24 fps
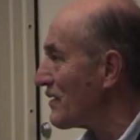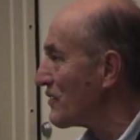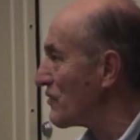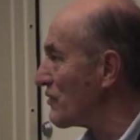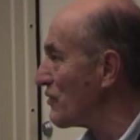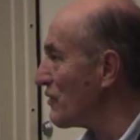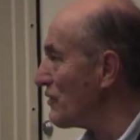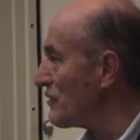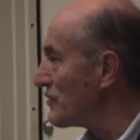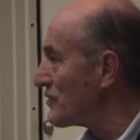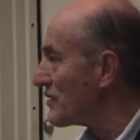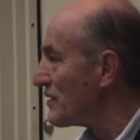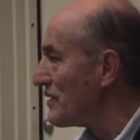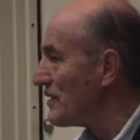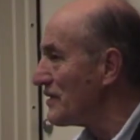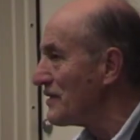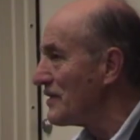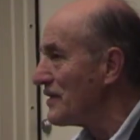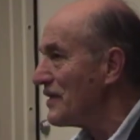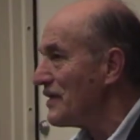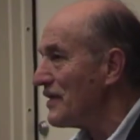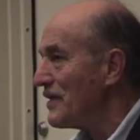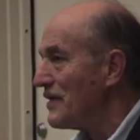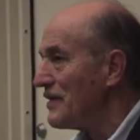
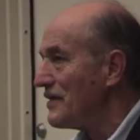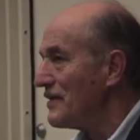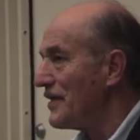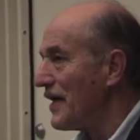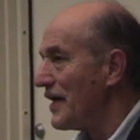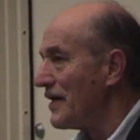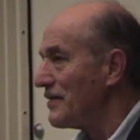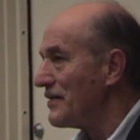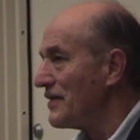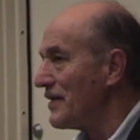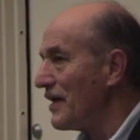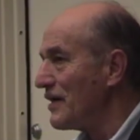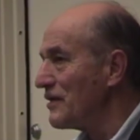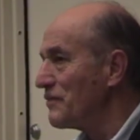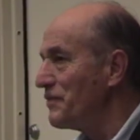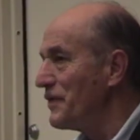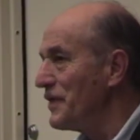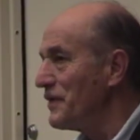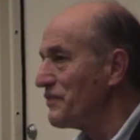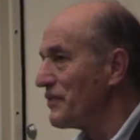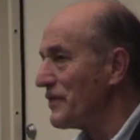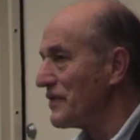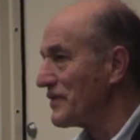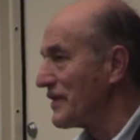crucial that young
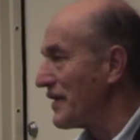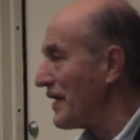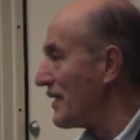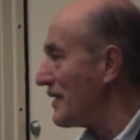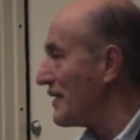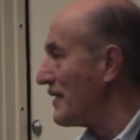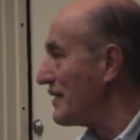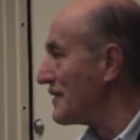people get